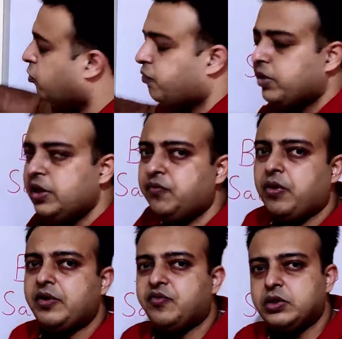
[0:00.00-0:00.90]
move
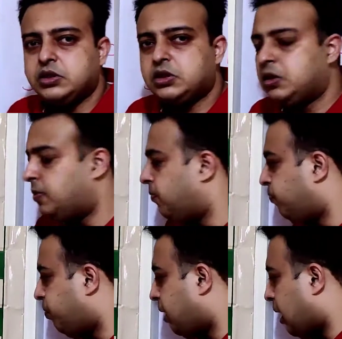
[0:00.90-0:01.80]
e5 first,
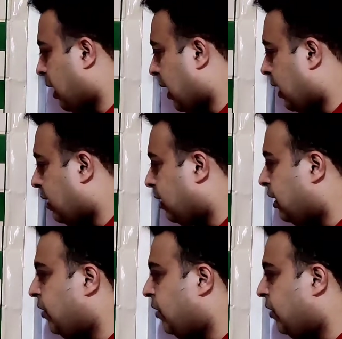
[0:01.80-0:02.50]
and